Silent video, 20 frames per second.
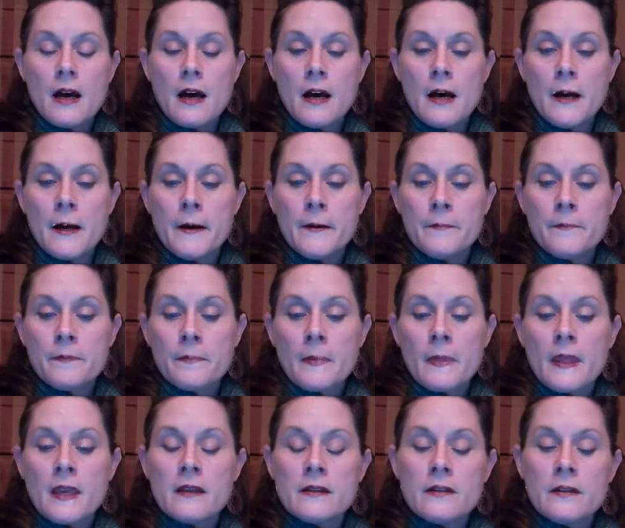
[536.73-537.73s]

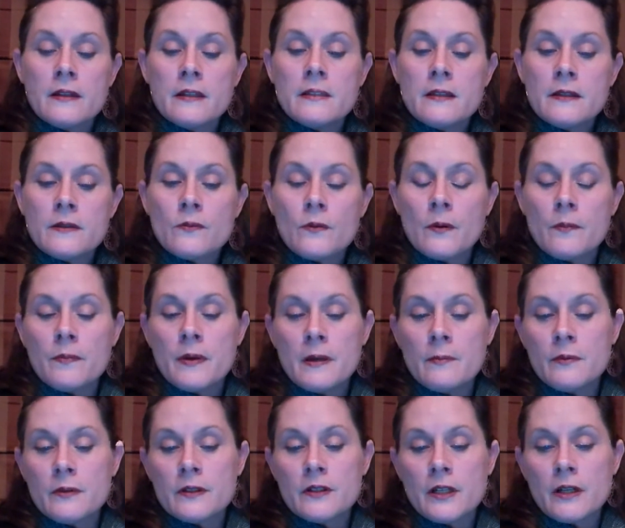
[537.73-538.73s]
So this is what
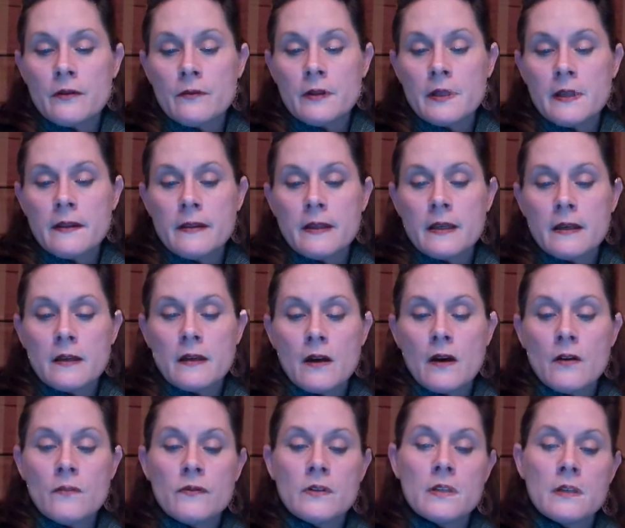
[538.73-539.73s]
people generally think
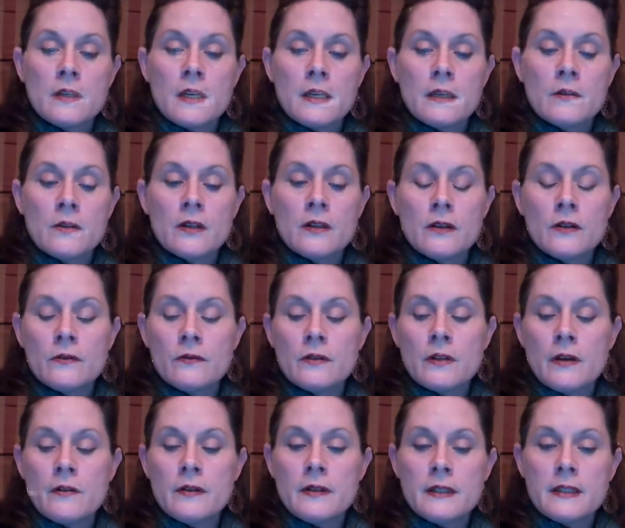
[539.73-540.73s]
of, and you'll
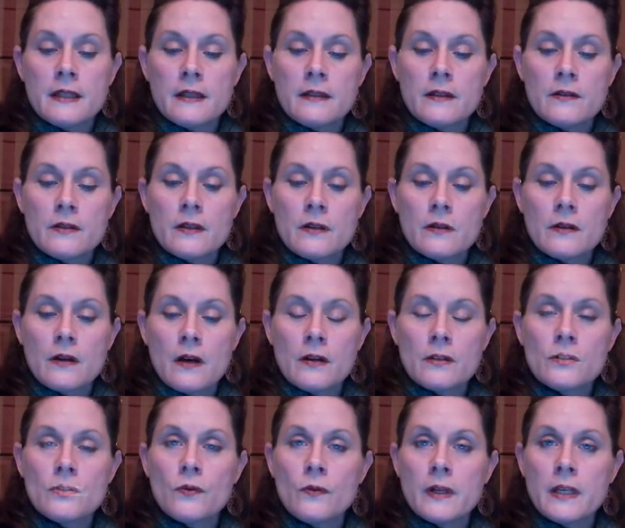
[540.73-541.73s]
notice that there's a
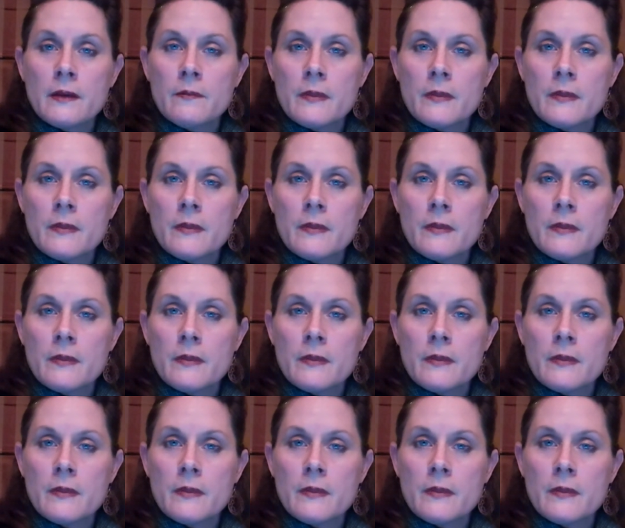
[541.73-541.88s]
20